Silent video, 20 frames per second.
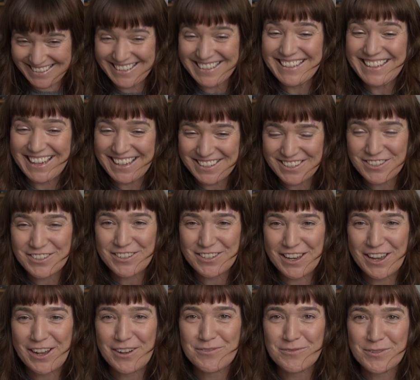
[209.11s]
Yes,
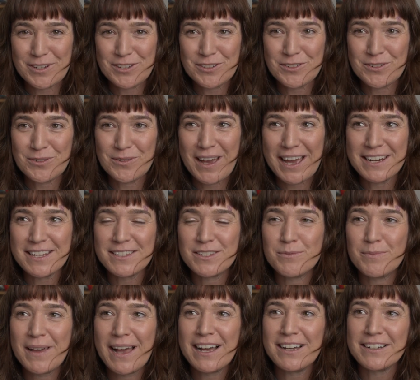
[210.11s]
we do. And it's
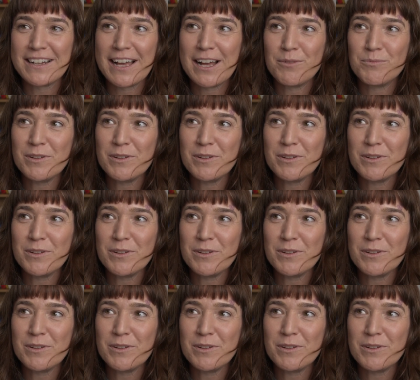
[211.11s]
about,